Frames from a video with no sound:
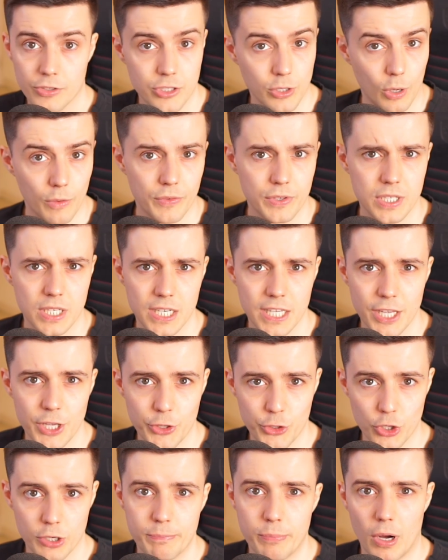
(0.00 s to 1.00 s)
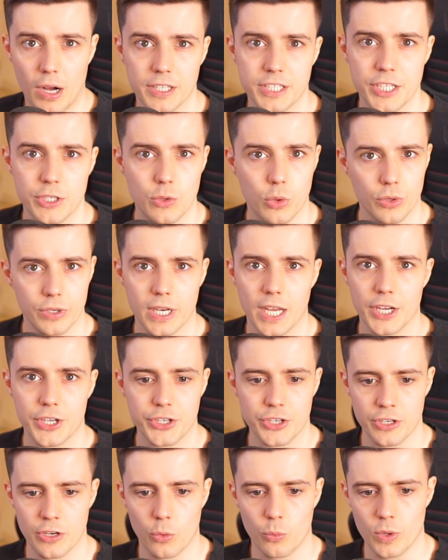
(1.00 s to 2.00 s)
So obviously good party
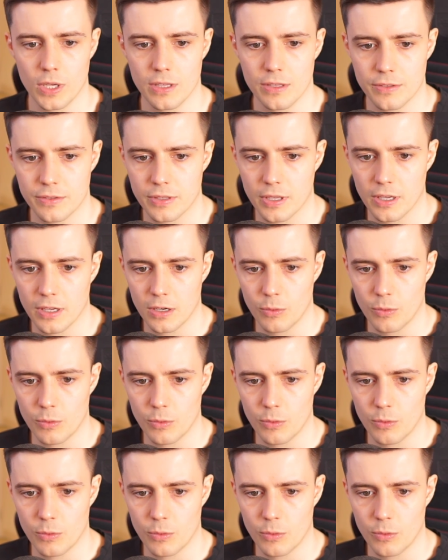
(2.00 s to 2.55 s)
coordination with